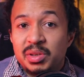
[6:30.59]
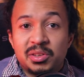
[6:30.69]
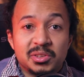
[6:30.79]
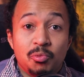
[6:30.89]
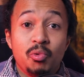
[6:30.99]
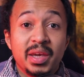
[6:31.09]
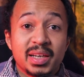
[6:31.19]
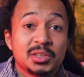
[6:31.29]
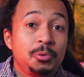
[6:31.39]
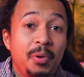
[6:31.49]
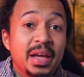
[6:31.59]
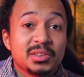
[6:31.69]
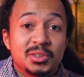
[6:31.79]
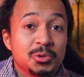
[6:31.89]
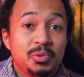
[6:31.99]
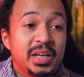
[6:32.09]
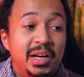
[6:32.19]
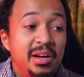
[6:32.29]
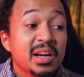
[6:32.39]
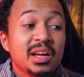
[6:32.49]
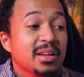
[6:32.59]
because we as creators, we are